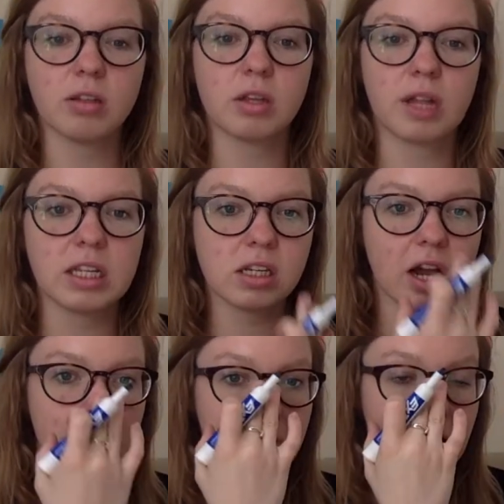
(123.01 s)
So let's
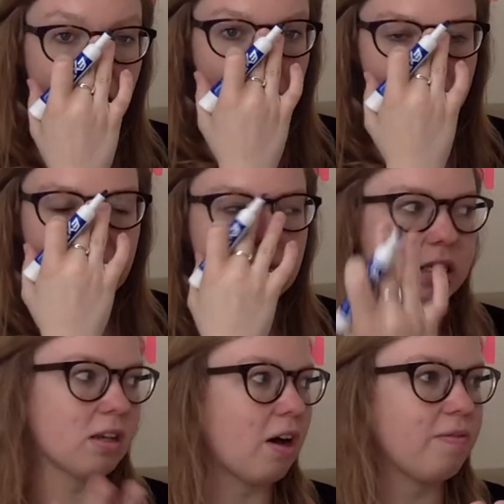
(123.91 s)
talk about how we can
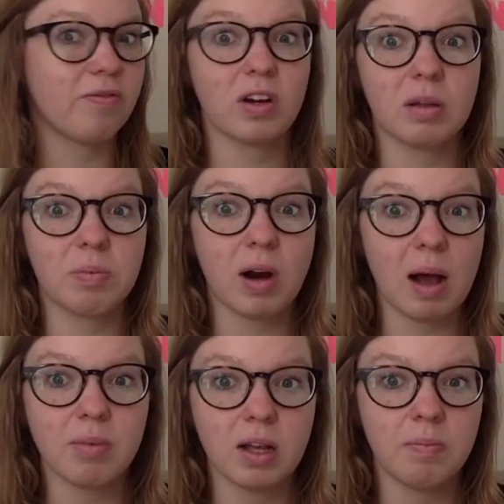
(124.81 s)
solve for the
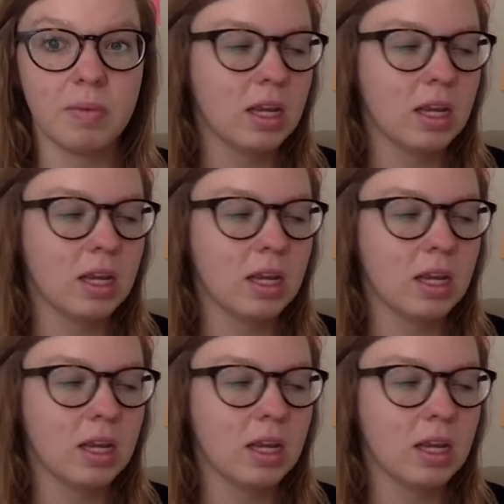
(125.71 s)
problem.